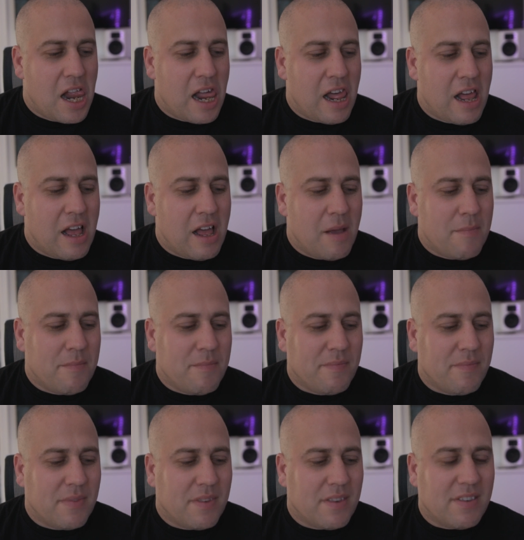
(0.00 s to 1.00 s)

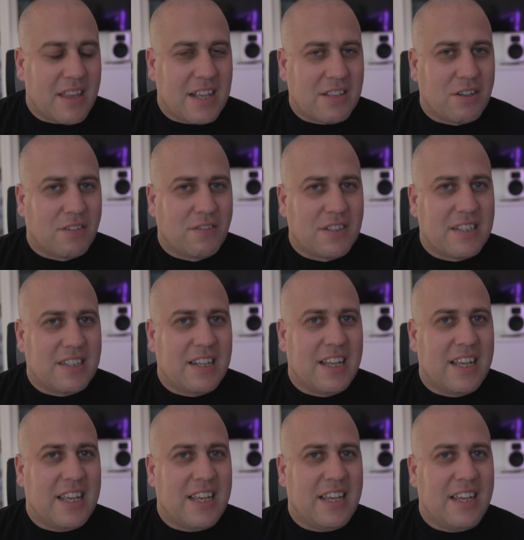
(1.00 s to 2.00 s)
there's
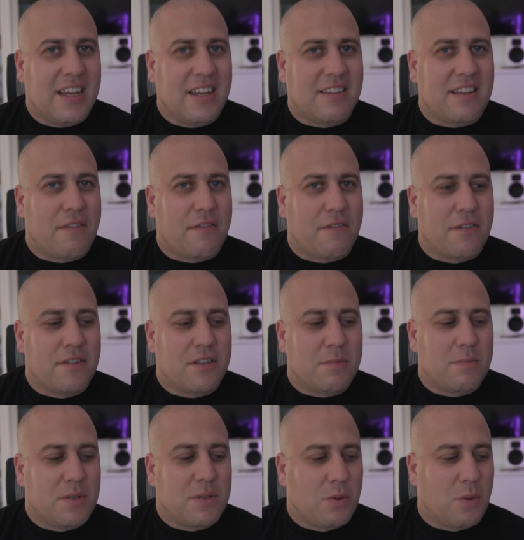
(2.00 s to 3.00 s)
obviously a difference
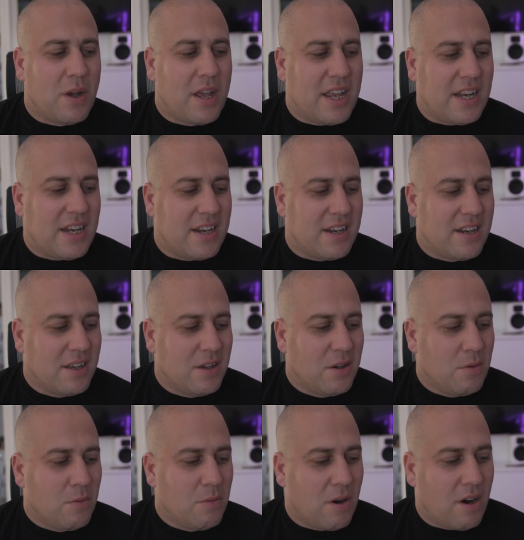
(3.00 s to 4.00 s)
between
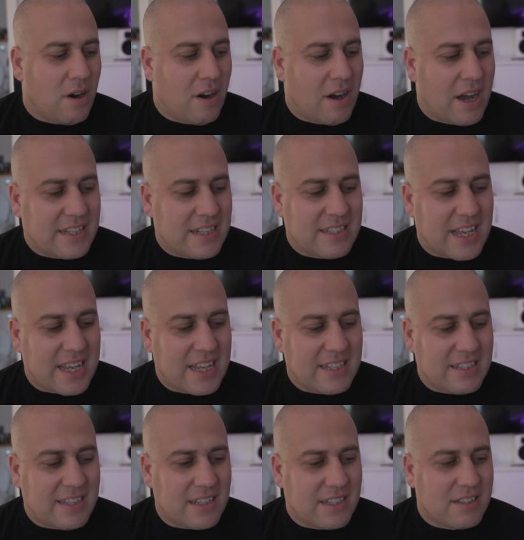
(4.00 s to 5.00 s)
what I say
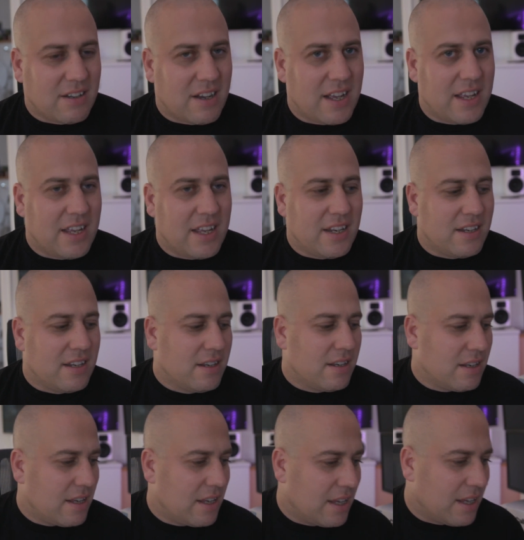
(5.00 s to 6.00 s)
is exciting
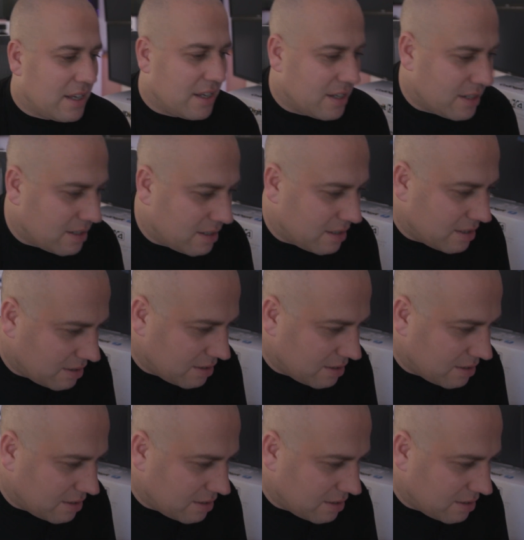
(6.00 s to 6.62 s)
and